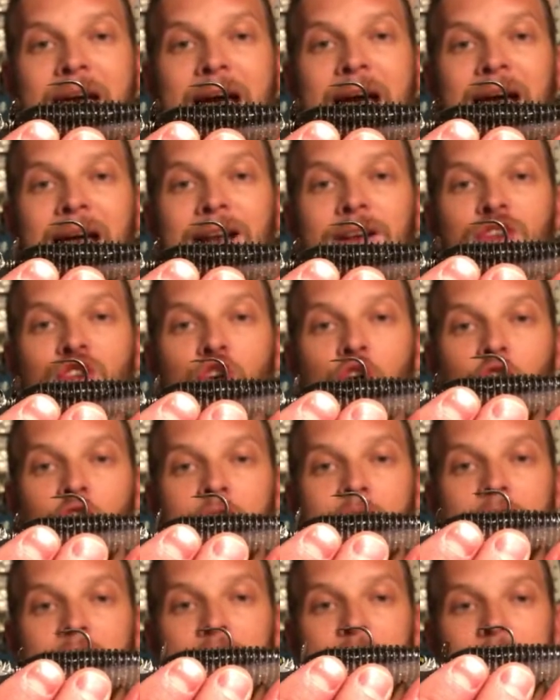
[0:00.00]
at
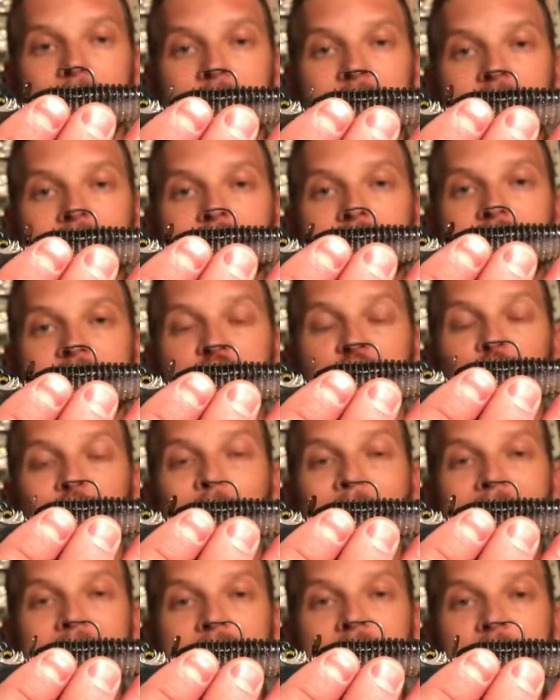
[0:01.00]
targeting
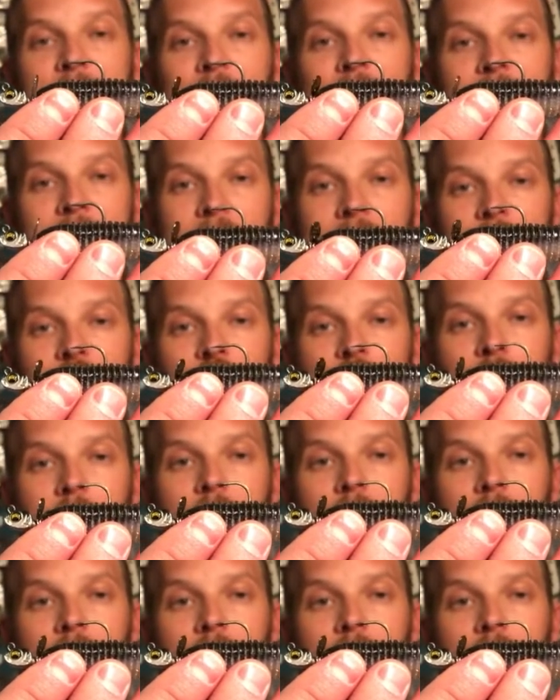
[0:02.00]
suspended fish,